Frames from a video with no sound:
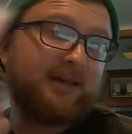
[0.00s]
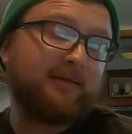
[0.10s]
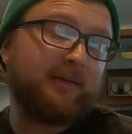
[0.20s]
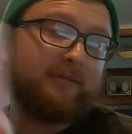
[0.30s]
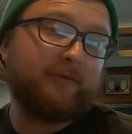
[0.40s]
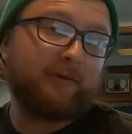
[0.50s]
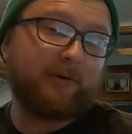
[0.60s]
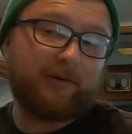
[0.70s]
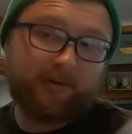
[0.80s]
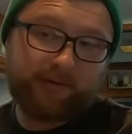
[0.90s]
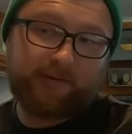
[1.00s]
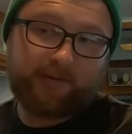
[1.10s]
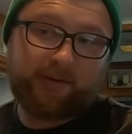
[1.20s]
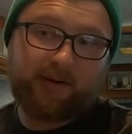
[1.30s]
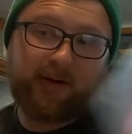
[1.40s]
of them for
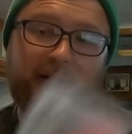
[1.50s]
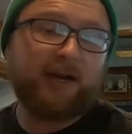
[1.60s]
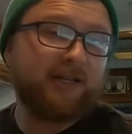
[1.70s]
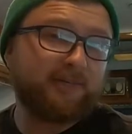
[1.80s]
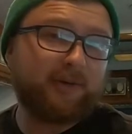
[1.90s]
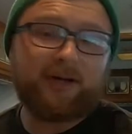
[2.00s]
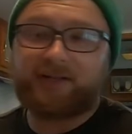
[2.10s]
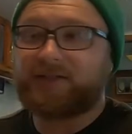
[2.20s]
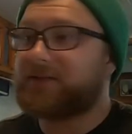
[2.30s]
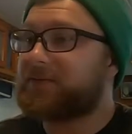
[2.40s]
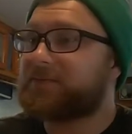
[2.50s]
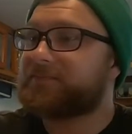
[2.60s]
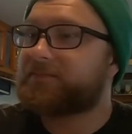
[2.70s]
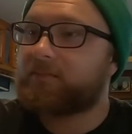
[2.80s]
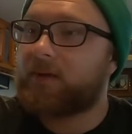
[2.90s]
a nice price.
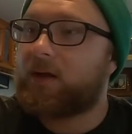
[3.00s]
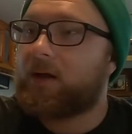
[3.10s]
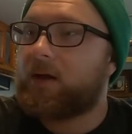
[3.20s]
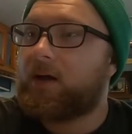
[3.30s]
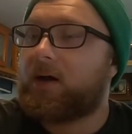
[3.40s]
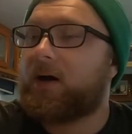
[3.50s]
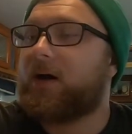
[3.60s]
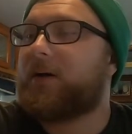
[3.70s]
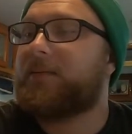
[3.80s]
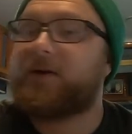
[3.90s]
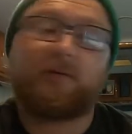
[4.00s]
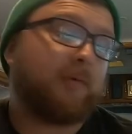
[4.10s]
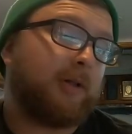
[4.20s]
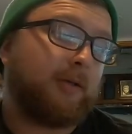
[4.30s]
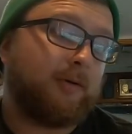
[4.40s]
You can
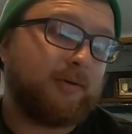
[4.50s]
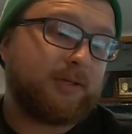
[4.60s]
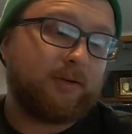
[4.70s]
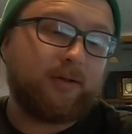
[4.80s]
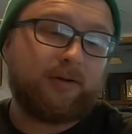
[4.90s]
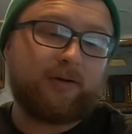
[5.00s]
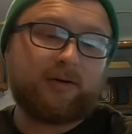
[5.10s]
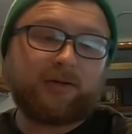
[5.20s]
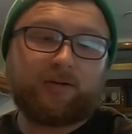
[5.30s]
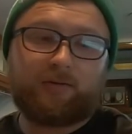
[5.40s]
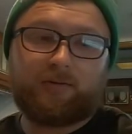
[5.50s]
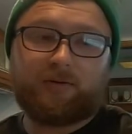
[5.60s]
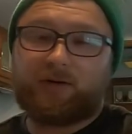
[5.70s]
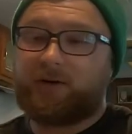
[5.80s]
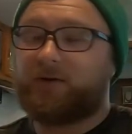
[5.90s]
run those on the hook,
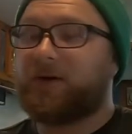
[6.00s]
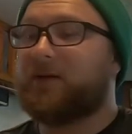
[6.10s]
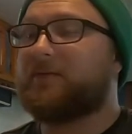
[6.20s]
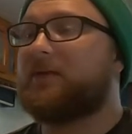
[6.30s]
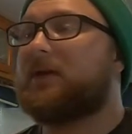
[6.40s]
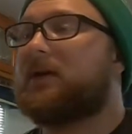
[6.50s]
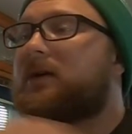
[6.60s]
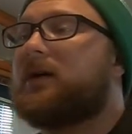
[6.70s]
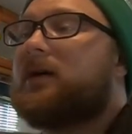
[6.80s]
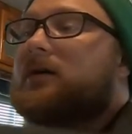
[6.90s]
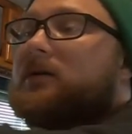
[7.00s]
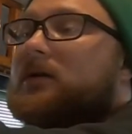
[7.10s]
or you could even take, and